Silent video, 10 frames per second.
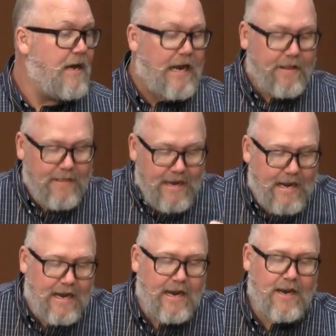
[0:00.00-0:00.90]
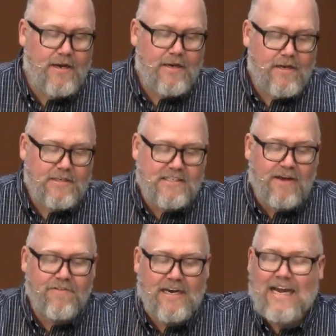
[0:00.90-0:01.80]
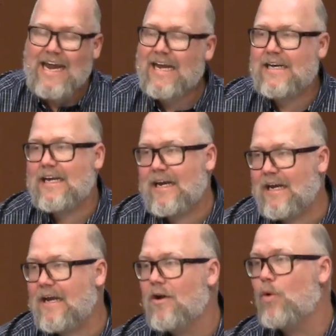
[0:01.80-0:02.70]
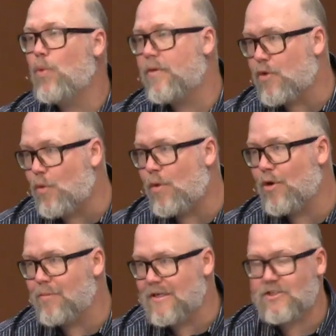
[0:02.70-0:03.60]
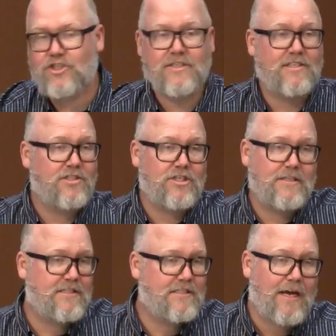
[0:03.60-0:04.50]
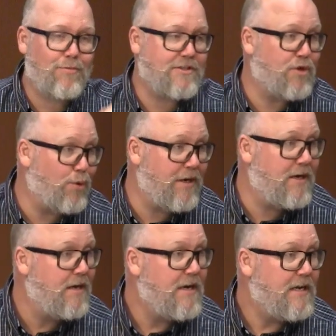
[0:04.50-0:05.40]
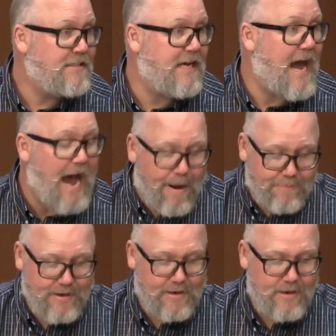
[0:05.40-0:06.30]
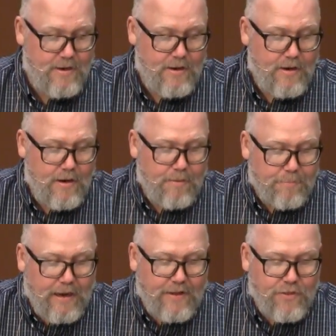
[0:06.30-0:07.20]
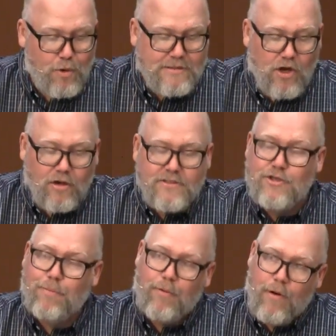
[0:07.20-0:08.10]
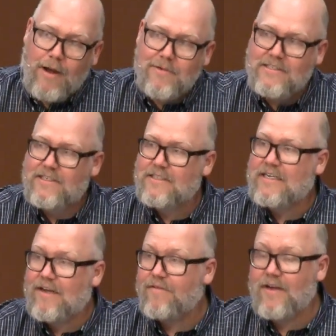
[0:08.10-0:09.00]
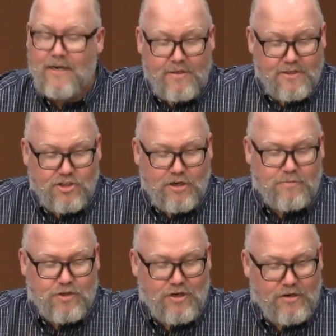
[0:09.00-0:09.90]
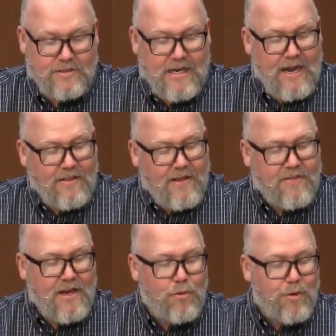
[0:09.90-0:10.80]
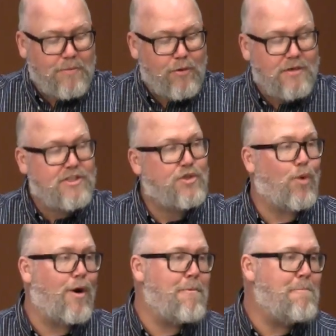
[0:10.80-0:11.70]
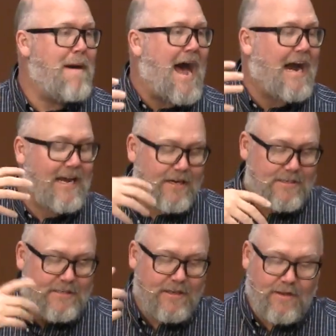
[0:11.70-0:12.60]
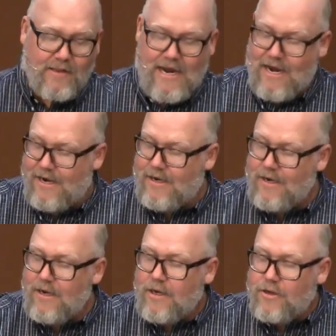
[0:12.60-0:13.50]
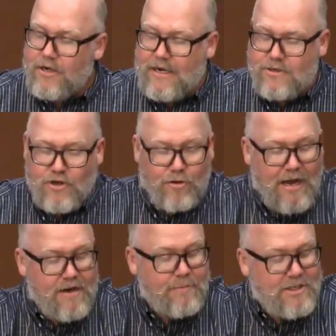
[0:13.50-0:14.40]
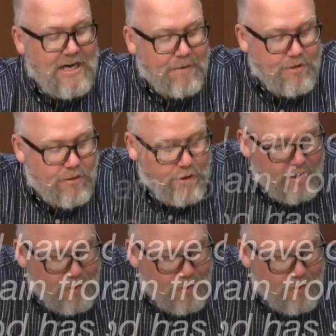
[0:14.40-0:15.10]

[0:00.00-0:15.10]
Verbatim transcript: And then 70 AD with the Romans, just as Jesus said was going to happen. But there was also promises given in the scriptures that they would be restored back to the land. Look at Deuteronomy chapter 30